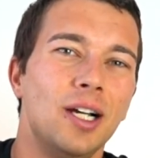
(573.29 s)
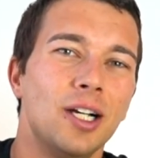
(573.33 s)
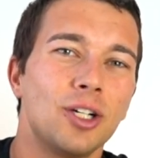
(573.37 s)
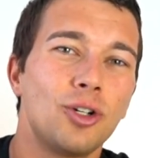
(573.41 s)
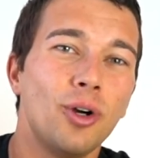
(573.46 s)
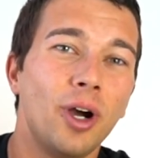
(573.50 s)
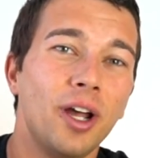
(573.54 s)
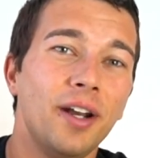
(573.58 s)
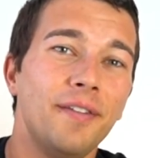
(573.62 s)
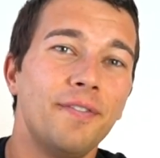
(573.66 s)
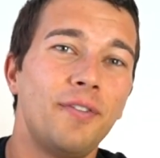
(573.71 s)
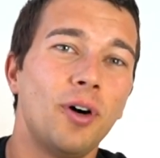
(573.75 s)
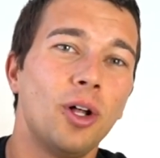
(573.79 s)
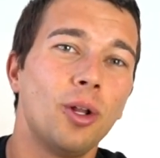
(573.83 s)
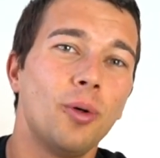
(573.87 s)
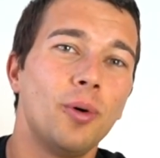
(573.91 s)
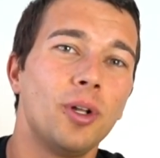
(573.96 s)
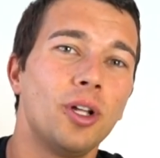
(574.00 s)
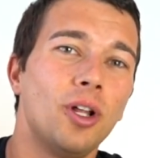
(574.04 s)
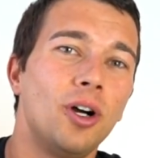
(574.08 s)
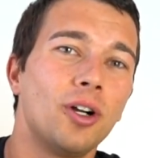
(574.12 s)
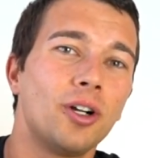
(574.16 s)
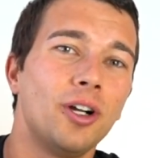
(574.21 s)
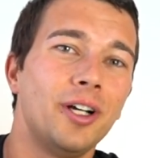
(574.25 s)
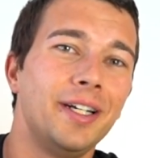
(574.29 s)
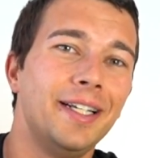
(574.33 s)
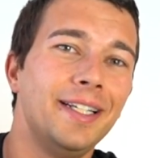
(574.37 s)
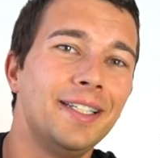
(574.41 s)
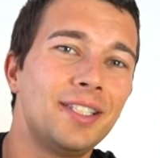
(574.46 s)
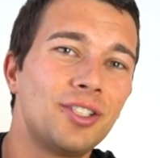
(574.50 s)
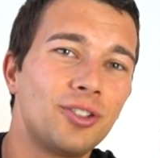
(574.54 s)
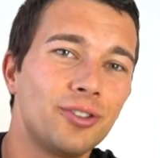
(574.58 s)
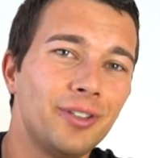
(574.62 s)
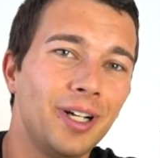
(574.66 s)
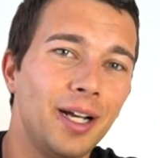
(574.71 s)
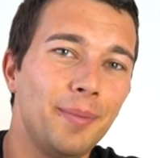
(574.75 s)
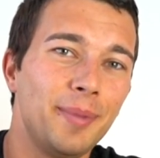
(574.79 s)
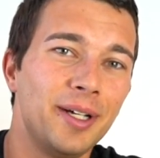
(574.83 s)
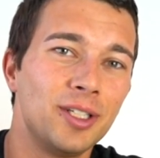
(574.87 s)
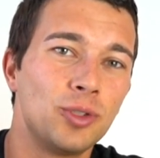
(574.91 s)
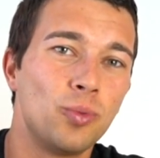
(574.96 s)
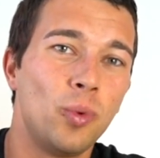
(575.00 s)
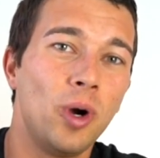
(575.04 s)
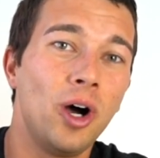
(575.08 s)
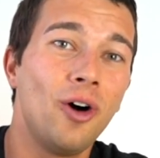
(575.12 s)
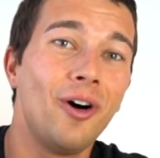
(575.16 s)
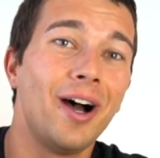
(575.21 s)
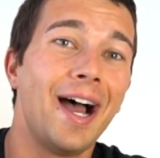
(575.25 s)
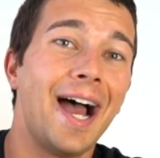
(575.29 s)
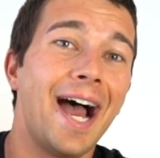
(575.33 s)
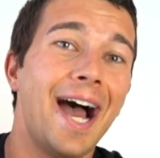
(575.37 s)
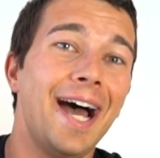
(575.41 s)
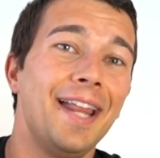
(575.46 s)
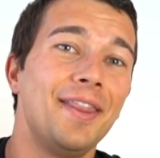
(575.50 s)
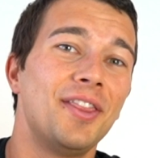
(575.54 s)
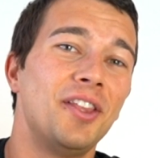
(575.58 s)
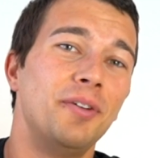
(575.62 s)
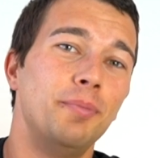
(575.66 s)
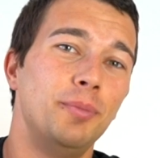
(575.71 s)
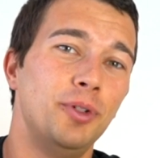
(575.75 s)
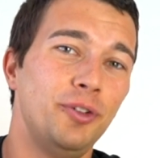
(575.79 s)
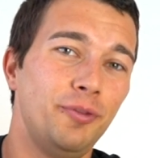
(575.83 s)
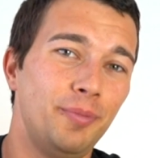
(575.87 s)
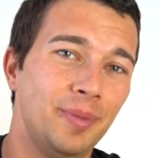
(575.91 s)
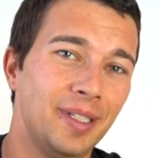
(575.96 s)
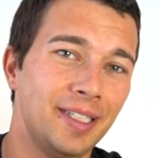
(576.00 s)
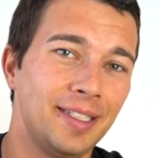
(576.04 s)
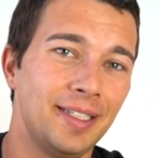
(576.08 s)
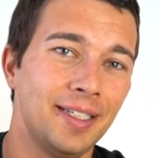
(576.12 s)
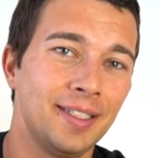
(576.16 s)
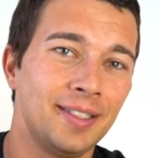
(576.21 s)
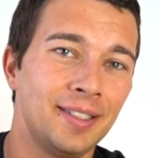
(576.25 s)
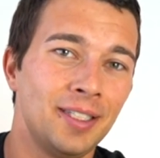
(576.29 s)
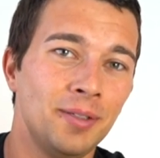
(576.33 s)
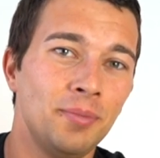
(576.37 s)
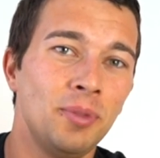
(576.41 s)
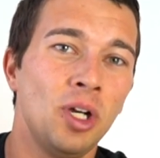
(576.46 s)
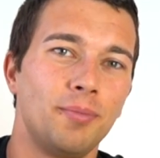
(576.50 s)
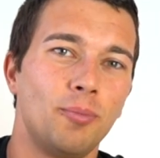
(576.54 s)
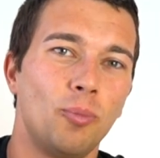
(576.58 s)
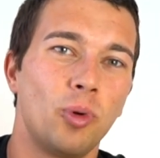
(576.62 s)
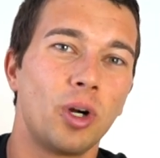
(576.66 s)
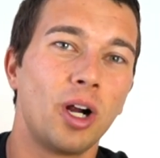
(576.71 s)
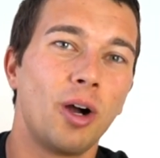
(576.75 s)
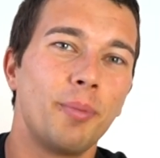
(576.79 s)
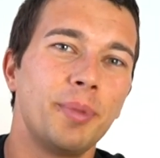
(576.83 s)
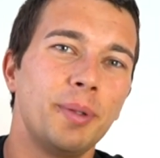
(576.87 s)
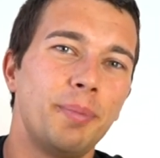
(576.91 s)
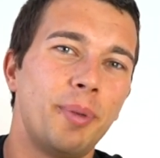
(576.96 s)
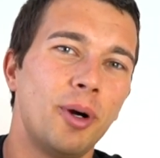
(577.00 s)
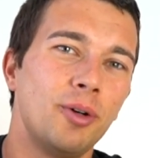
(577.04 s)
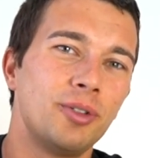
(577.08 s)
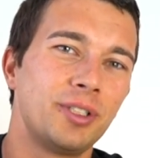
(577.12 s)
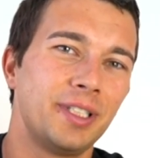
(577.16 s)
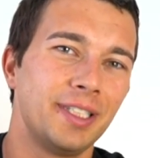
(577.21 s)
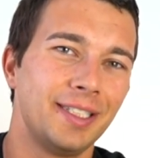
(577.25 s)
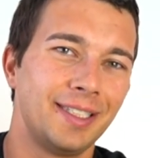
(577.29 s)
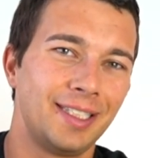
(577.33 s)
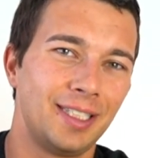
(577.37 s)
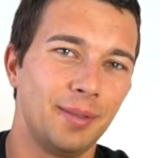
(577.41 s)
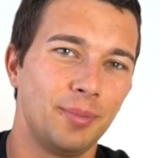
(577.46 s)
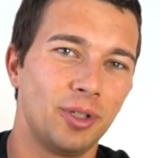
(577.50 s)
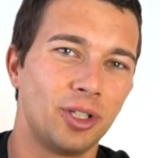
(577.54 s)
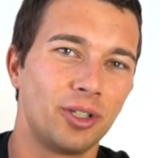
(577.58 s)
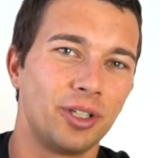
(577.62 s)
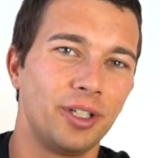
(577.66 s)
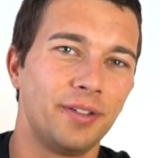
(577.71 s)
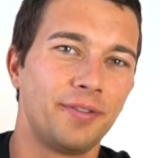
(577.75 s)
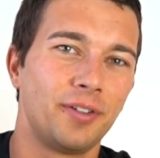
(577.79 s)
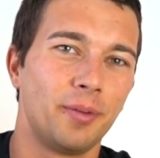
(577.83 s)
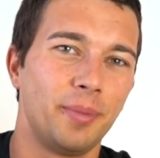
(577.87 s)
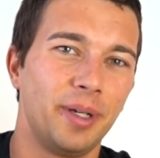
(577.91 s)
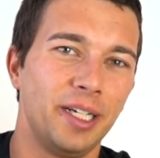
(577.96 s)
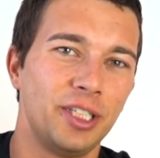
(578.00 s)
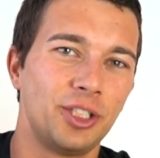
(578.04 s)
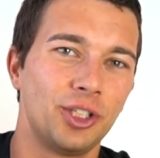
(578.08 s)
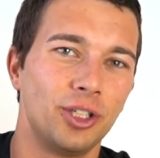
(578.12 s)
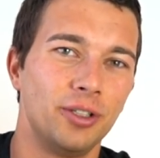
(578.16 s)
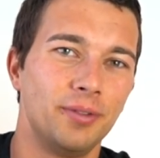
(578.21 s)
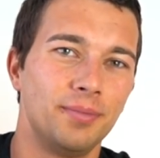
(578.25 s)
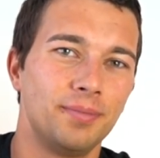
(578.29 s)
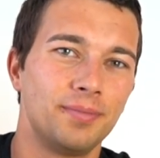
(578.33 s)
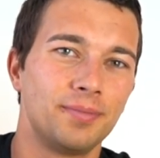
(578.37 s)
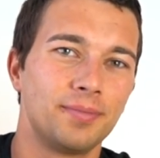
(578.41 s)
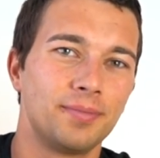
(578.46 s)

Go ahead and follow along on Instagram as well, at The Movement System, where I'll be posting similar information.